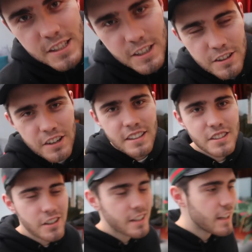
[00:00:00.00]
So I'm
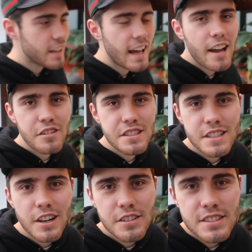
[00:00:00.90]
currently trying to learn Harry
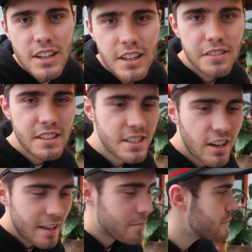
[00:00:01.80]
Styles' Sign of the
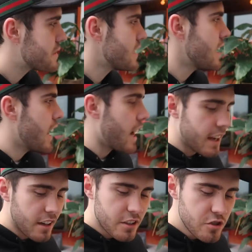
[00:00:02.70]
Times,
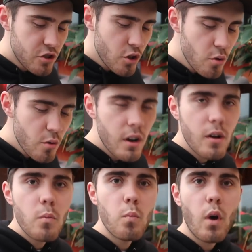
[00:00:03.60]
and I can do
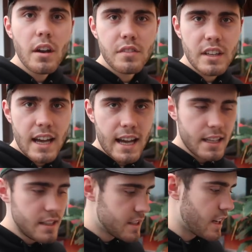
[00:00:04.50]
one of the
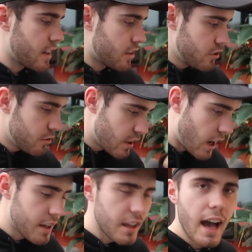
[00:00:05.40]
hands and I can do the
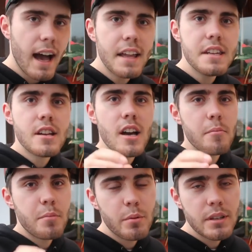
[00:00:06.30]
other hand,
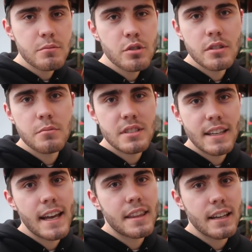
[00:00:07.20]
but when I'm doing them
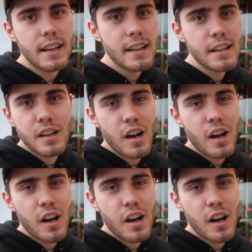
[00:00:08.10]
together,